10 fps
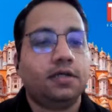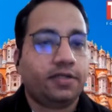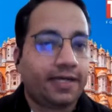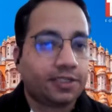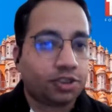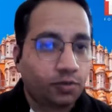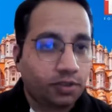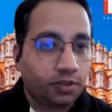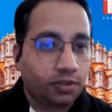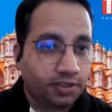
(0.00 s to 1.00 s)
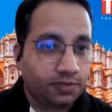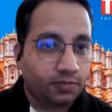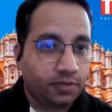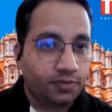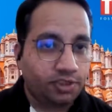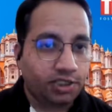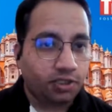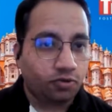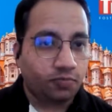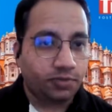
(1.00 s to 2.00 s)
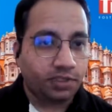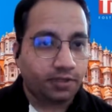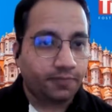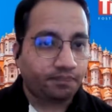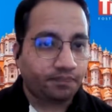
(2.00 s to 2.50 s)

So the next question is from Abhishek Gupta.